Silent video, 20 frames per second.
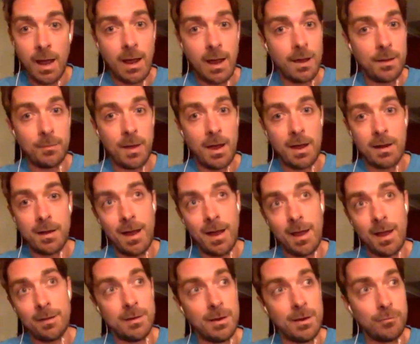
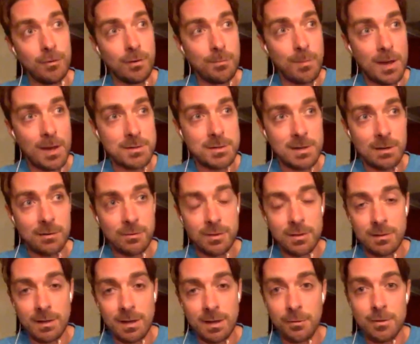I'd never imagined I
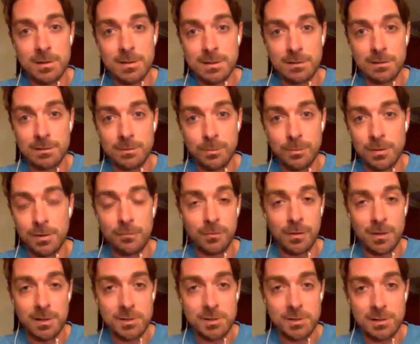would increase it with
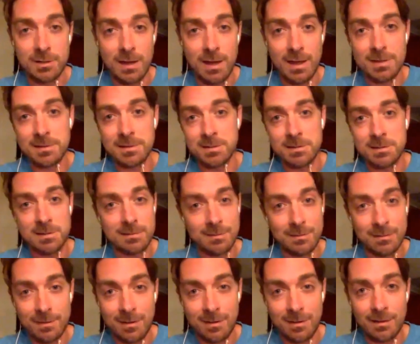inflation as
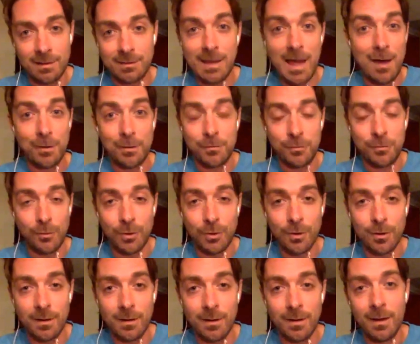allowed
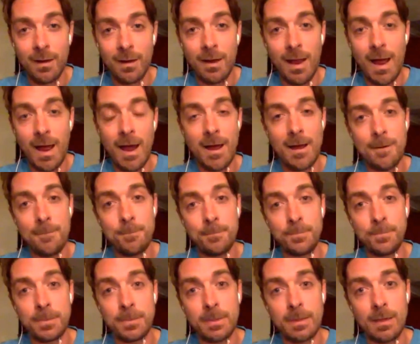for.
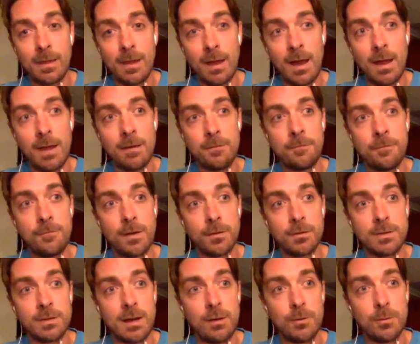I
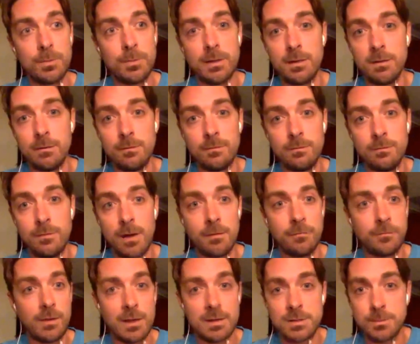felt that I would be very
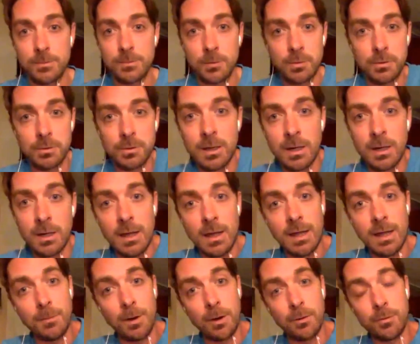flexible
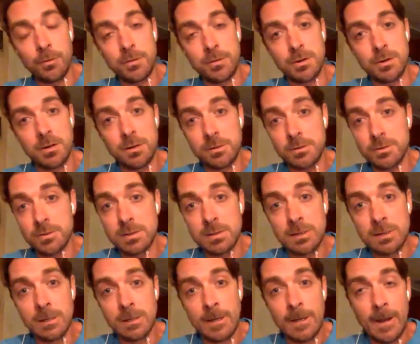in my
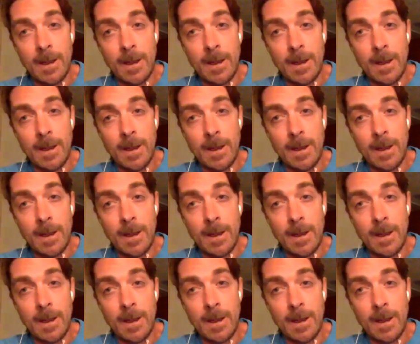withdrawals.